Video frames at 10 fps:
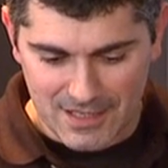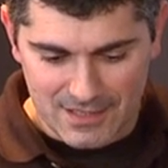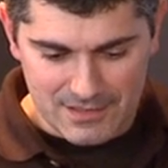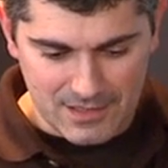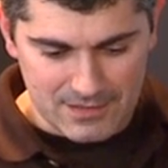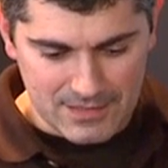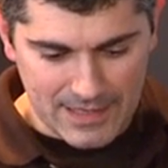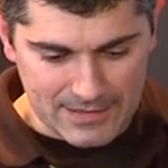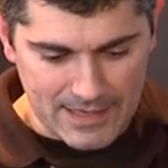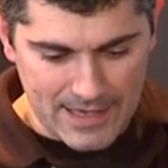So
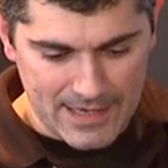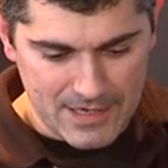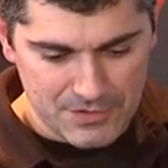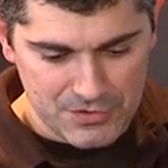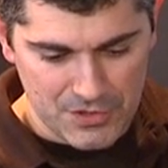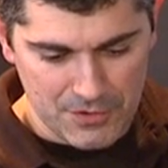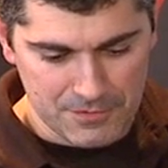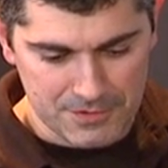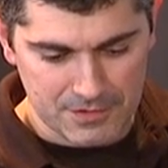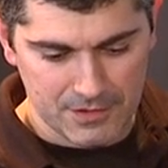select A,
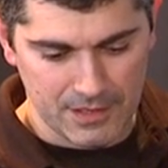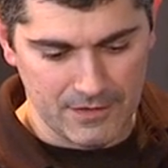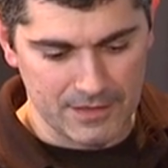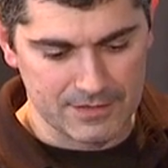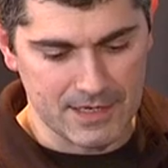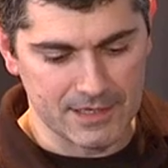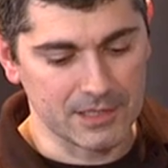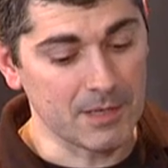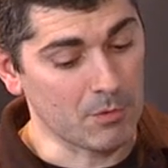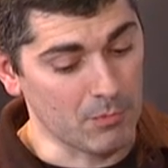choose, okay, that's cycle
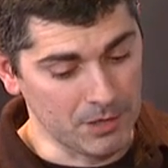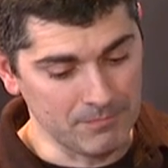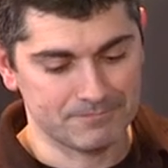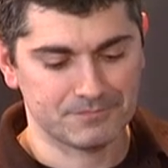number 1.